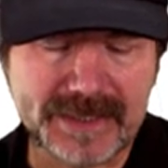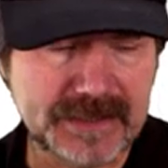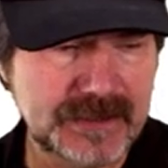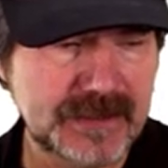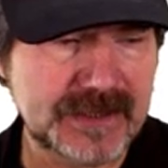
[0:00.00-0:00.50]
to
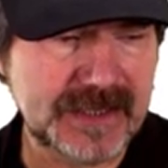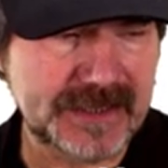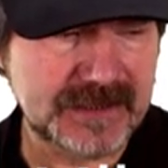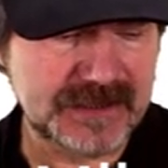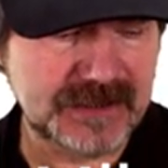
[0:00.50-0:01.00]
the test
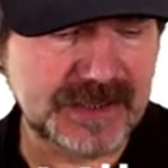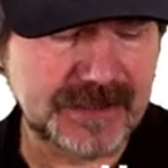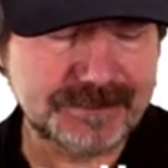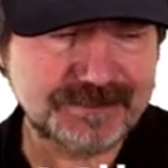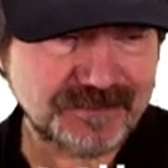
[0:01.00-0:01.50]
itself.
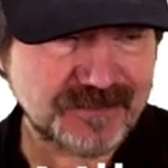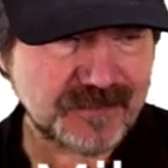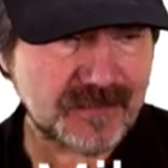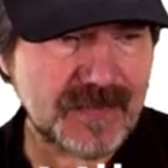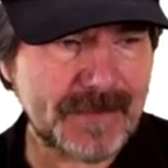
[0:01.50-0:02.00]

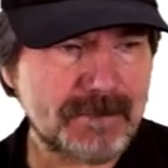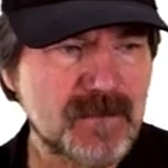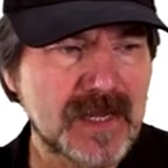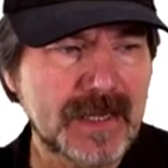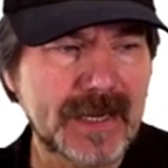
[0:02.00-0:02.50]

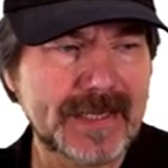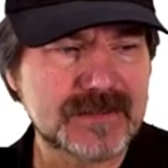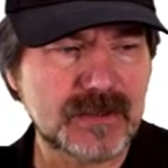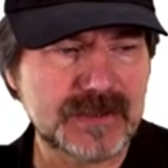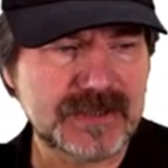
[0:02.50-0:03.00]
And so
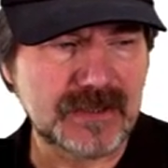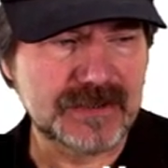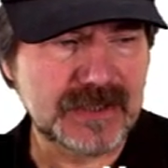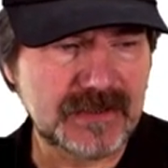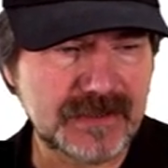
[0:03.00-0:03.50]
it's an
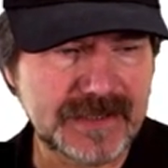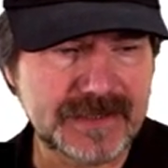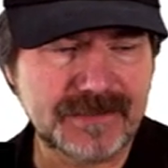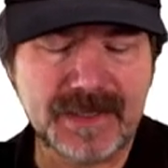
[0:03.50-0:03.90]
alternative,